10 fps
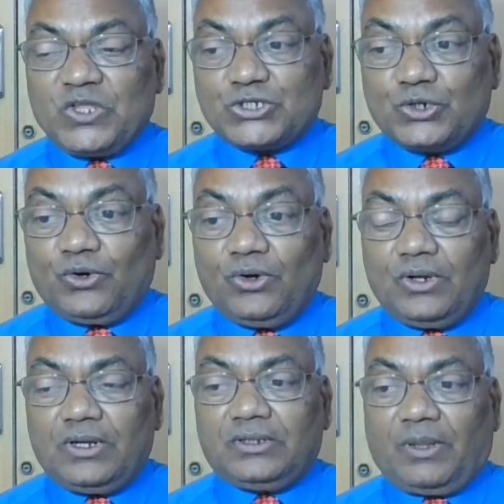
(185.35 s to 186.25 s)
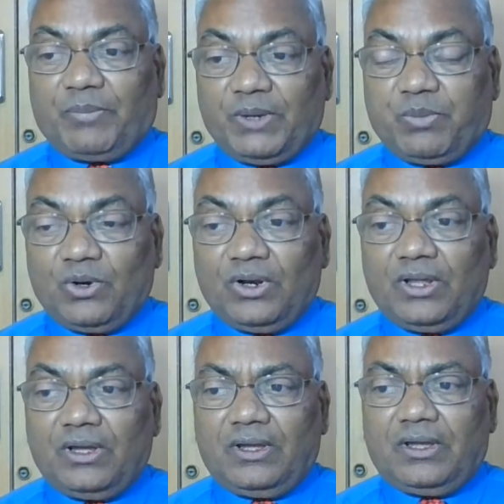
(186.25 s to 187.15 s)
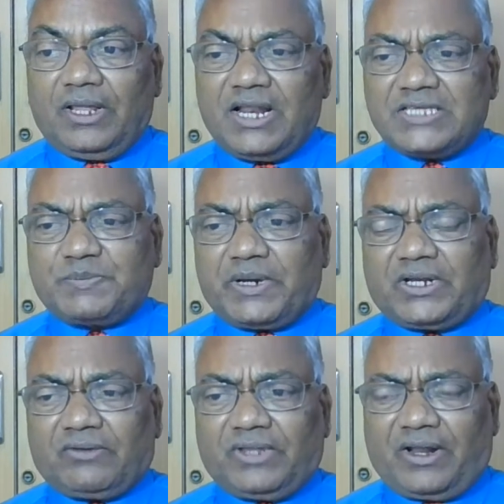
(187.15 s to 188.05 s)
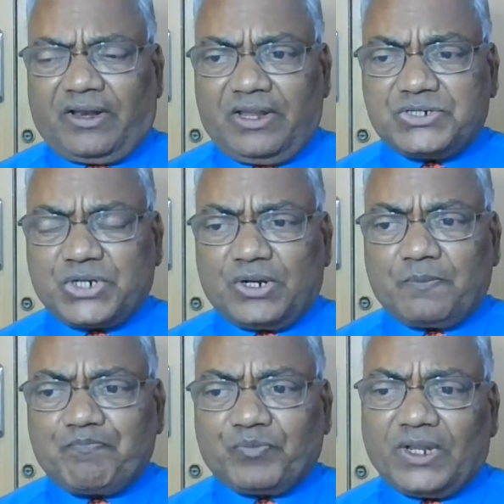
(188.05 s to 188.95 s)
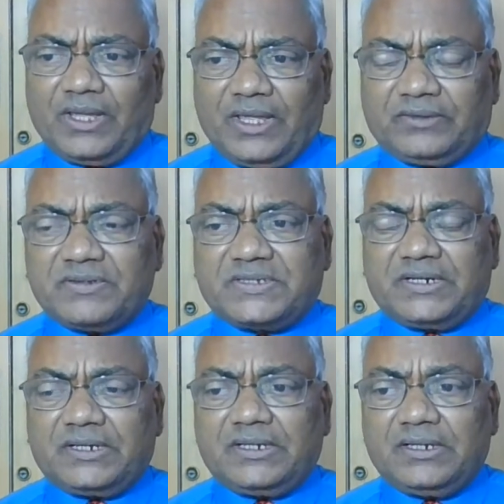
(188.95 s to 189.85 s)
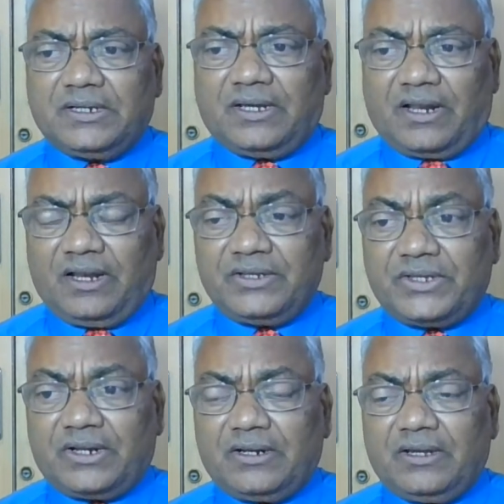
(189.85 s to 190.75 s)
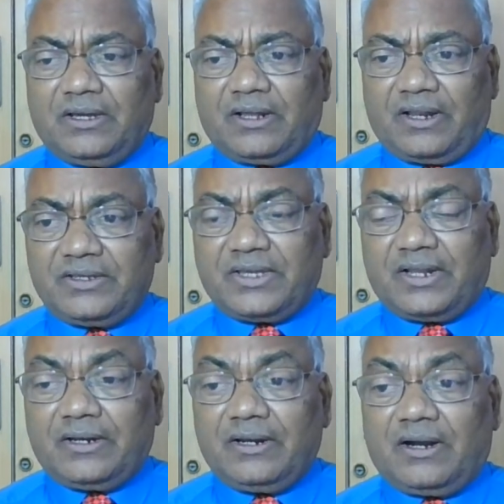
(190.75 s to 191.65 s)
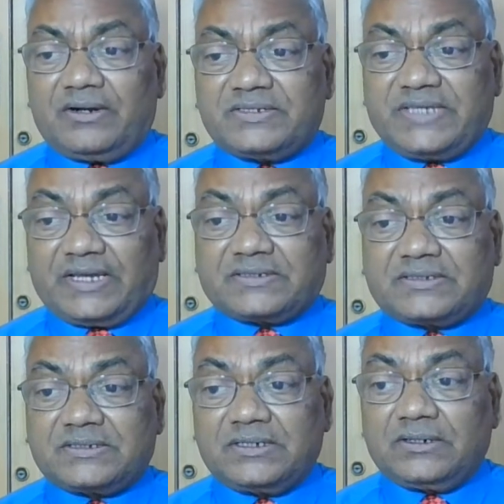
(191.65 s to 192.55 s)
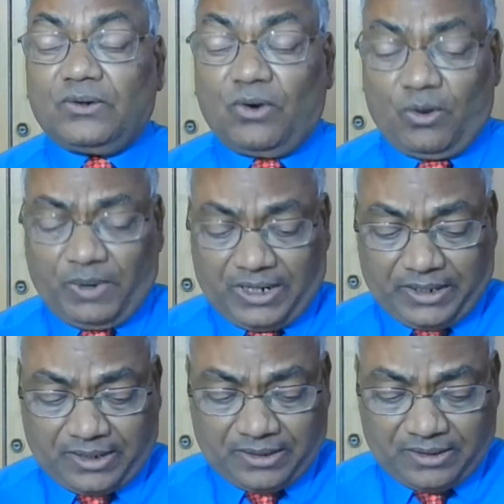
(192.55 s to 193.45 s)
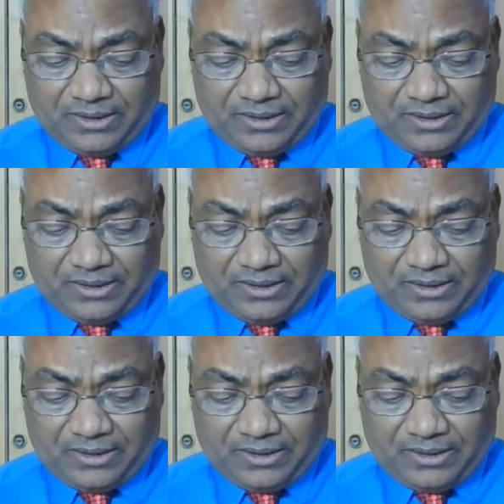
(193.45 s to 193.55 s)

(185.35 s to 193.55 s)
So the people, irrespective of their nation, ethnicity, religion, region, and sex, globally,